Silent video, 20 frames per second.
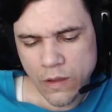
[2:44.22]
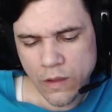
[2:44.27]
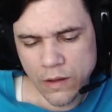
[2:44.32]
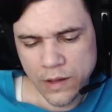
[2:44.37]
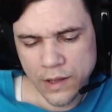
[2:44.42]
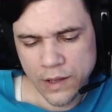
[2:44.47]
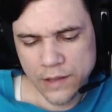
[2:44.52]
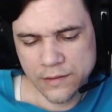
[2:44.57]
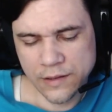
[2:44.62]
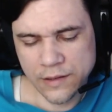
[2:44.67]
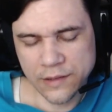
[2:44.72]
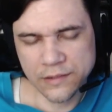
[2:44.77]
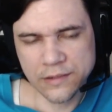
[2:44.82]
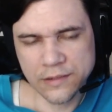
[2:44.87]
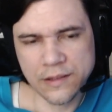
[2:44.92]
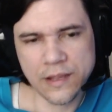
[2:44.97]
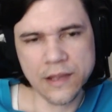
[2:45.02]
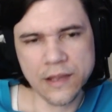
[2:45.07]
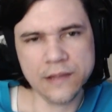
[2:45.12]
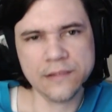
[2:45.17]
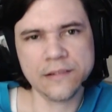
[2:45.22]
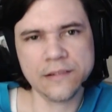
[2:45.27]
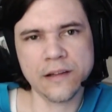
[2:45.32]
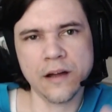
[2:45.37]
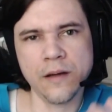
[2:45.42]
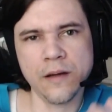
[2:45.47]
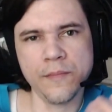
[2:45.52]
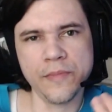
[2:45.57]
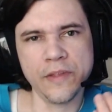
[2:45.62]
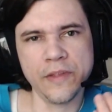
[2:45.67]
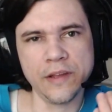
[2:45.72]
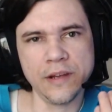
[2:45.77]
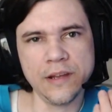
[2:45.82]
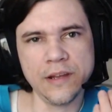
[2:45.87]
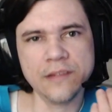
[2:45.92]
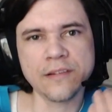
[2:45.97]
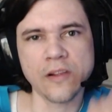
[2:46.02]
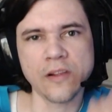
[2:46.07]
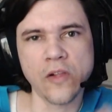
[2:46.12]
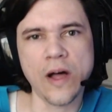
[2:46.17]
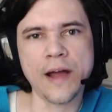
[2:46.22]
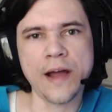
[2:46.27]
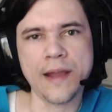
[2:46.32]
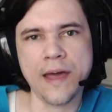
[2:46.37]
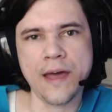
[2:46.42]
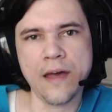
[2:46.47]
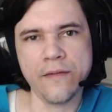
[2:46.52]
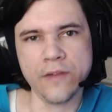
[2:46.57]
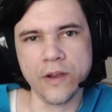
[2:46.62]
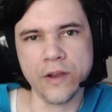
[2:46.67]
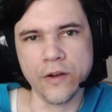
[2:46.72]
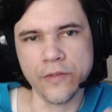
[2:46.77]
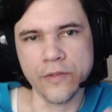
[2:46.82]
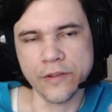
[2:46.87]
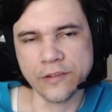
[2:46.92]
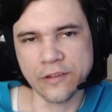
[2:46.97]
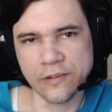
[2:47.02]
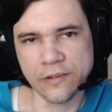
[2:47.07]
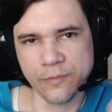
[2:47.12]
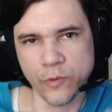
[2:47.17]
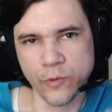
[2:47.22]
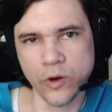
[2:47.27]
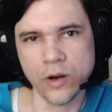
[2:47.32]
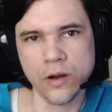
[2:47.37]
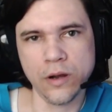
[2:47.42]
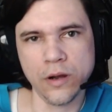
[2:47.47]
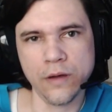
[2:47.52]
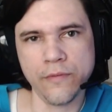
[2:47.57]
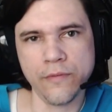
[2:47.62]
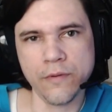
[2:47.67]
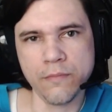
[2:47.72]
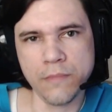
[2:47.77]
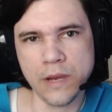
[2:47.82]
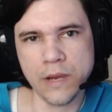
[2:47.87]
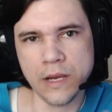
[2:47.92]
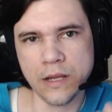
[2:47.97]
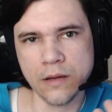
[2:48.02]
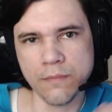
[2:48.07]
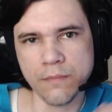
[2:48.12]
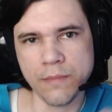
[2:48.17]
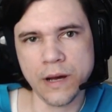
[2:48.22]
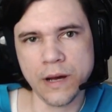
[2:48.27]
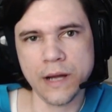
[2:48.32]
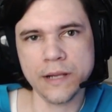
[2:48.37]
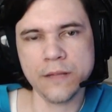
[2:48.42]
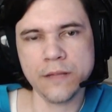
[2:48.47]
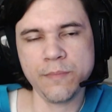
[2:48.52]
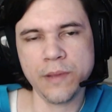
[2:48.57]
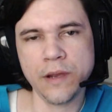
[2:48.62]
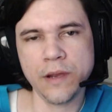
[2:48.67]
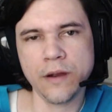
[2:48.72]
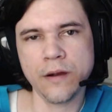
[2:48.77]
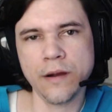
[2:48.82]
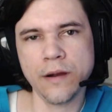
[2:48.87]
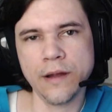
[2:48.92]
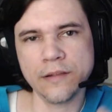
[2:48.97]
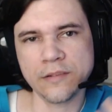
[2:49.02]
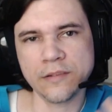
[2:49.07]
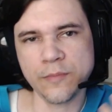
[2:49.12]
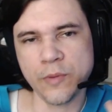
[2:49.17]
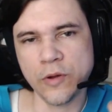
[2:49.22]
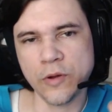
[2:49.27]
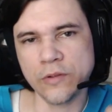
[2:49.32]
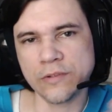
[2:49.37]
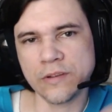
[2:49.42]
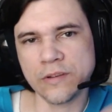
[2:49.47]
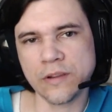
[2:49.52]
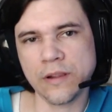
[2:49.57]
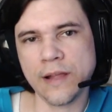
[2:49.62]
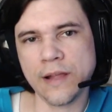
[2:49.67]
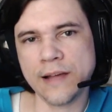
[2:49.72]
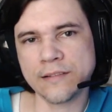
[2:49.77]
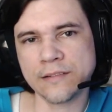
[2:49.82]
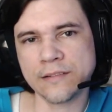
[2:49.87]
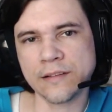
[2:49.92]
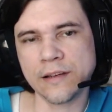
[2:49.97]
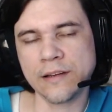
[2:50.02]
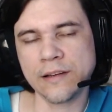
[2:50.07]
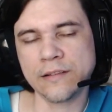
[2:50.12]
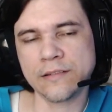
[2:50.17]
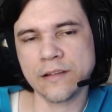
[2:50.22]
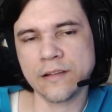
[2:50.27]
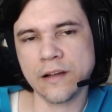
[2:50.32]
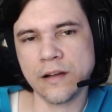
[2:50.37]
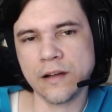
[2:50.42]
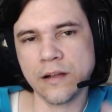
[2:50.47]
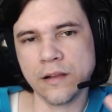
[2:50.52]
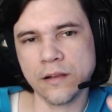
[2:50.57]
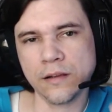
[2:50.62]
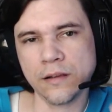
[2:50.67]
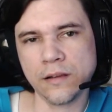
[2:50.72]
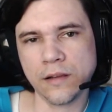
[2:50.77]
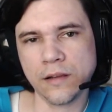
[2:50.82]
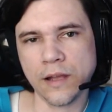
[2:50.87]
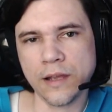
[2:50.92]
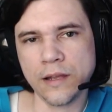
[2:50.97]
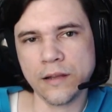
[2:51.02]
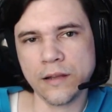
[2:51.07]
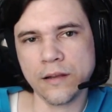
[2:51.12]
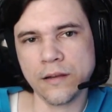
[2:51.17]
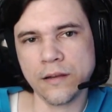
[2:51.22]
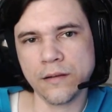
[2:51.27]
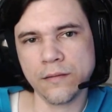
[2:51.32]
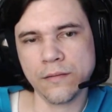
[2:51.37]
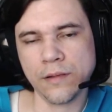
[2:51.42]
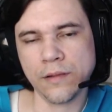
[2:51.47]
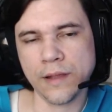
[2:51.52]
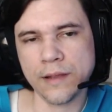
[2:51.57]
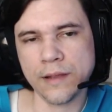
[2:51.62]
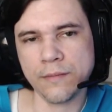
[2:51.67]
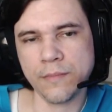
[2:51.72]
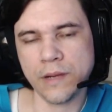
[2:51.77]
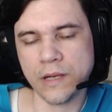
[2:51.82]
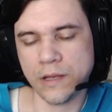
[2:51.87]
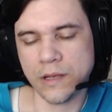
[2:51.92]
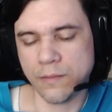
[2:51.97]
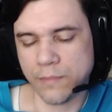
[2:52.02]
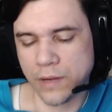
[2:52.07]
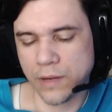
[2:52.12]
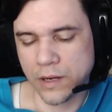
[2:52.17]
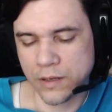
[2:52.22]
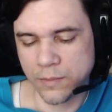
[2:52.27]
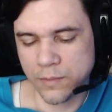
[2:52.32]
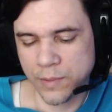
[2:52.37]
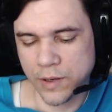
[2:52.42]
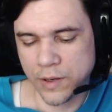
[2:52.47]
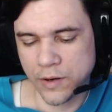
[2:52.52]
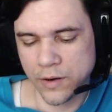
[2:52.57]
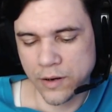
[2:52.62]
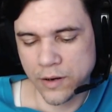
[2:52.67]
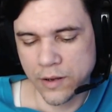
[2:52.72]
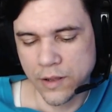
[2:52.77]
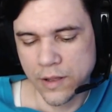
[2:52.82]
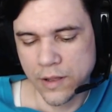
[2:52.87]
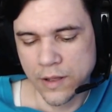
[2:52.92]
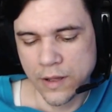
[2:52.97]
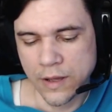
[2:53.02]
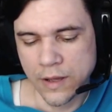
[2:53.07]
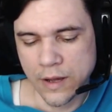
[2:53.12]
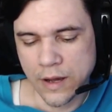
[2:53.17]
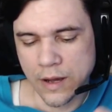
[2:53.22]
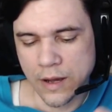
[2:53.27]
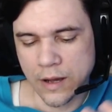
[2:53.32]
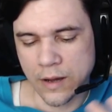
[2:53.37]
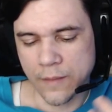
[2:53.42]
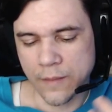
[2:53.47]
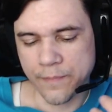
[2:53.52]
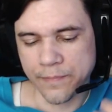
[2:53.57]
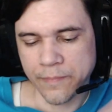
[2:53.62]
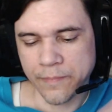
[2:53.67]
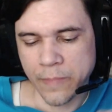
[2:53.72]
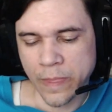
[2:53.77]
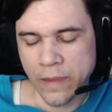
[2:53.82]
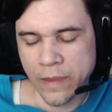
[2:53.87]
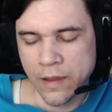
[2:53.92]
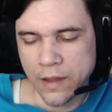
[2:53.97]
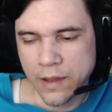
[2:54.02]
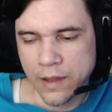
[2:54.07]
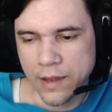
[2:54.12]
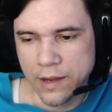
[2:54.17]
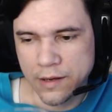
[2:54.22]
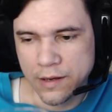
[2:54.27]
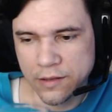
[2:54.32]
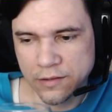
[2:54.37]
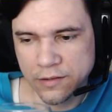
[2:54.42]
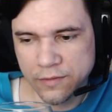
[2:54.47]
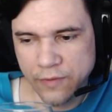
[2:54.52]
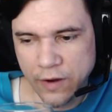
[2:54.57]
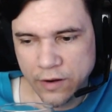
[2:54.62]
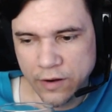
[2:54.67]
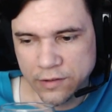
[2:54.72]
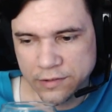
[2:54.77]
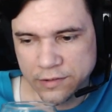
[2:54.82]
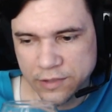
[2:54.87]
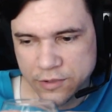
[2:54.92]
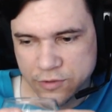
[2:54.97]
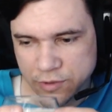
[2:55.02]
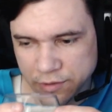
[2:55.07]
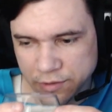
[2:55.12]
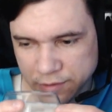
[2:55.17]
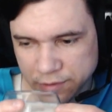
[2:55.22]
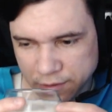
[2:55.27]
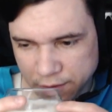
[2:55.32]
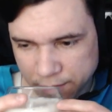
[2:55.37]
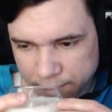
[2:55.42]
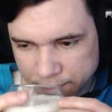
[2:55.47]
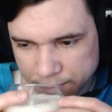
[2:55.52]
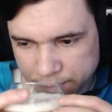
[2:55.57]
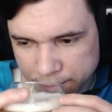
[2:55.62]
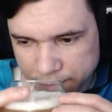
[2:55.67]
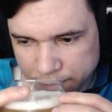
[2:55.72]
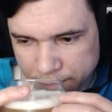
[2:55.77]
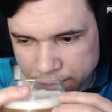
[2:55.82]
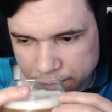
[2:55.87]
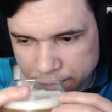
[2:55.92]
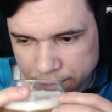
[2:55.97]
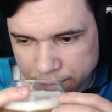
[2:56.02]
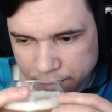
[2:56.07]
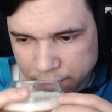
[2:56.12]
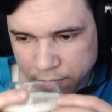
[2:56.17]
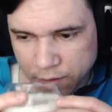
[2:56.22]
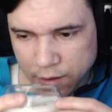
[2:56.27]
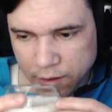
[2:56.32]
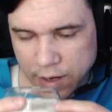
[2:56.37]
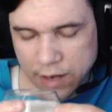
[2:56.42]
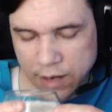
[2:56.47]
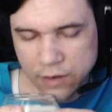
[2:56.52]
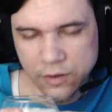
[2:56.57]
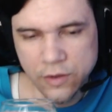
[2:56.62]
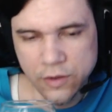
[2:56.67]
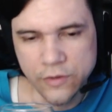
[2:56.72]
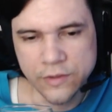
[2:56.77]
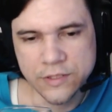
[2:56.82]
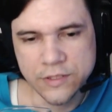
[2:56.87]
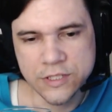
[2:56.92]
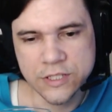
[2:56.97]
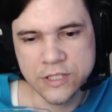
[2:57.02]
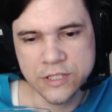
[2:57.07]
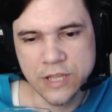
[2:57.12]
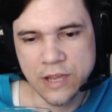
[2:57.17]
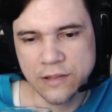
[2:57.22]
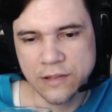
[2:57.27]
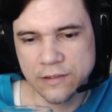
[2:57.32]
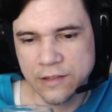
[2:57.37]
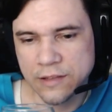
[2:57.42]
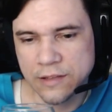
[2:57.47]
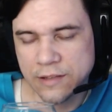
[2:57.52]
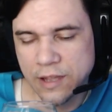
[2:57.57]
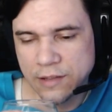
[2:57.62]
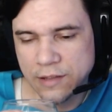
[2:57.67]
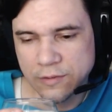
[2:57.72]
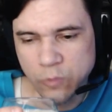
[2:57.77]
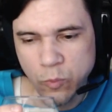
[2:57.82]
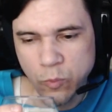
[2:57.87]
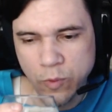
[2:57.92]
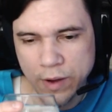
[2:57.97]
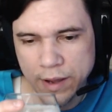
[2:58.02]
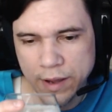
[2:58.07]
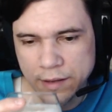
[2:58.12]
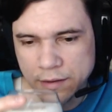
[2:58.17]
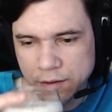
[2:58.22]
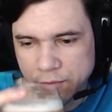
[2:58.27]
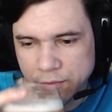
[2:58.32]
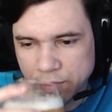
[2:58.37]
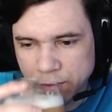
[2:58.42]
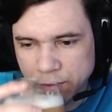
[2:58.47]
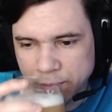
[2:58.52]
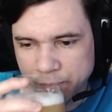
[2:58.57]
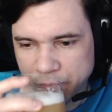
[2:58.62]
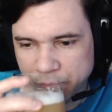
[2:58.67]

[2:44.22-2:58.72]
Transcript: It does taste, um, it is a lot heavier. This is more of a medium-bodied beer as opposed to last night's uh, light, light medium-bodied beer. Um, it is very citrusy. I don't know. This just tastes. It tastes way different.